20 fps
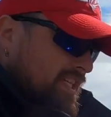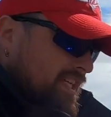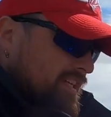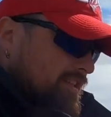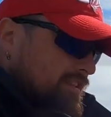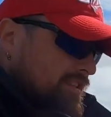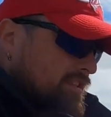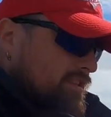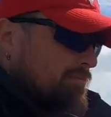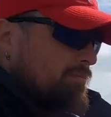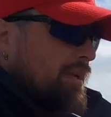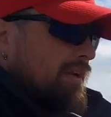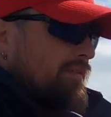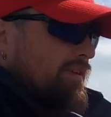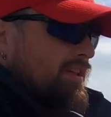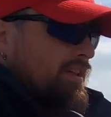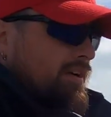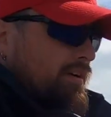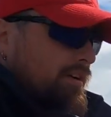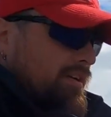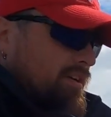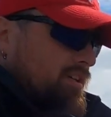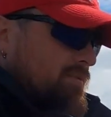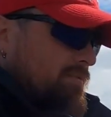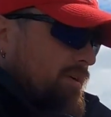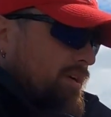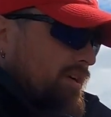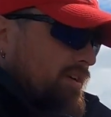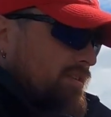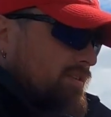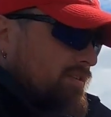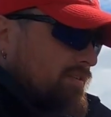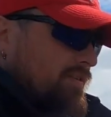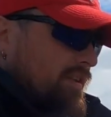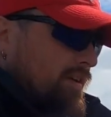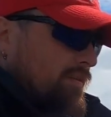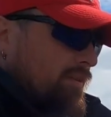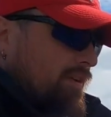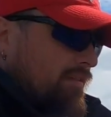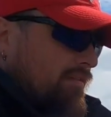because it's a bit of a learning experience.
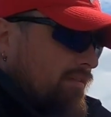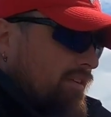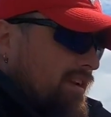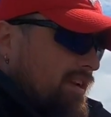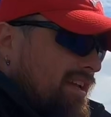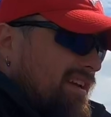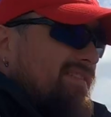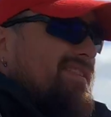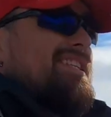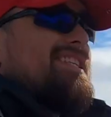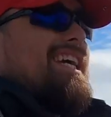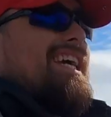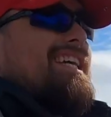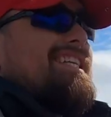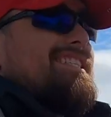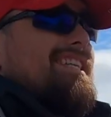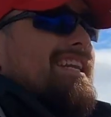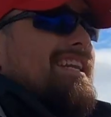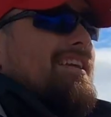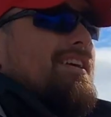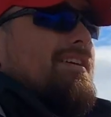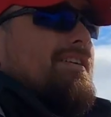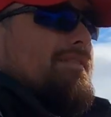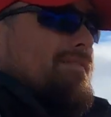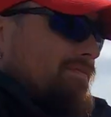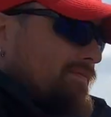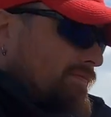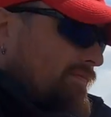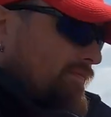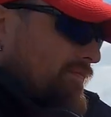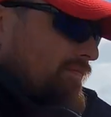Now we're gonna find out if it tastes any good.